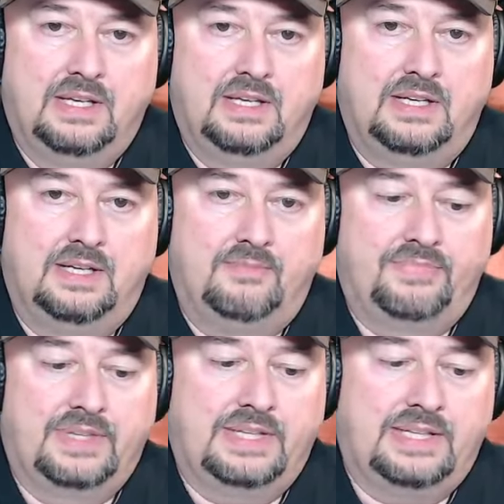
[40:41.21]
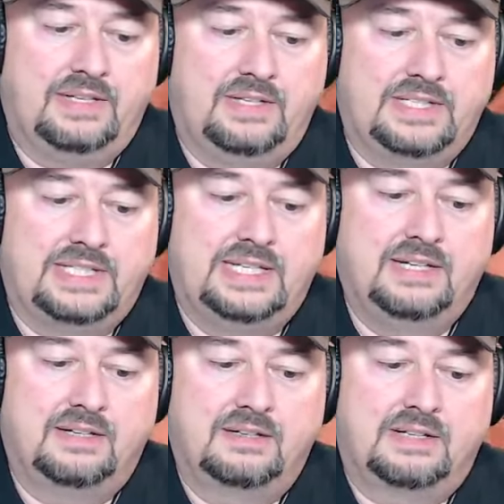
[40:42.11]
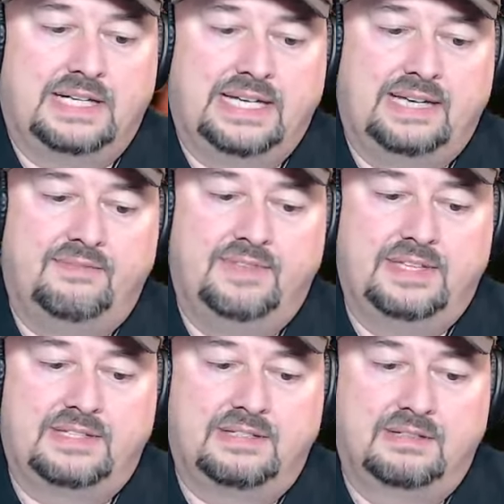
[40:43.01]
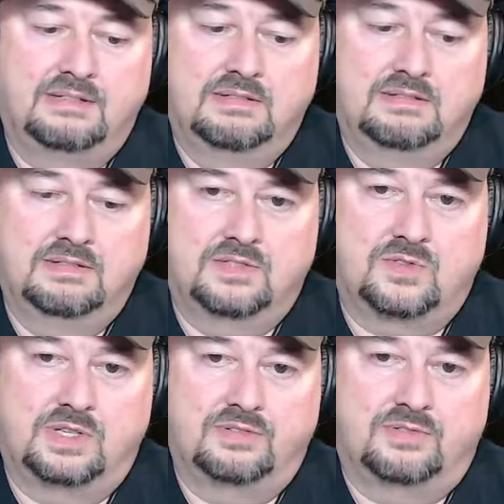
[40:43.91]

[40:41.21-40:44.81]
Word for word: And then you can see here I have this strung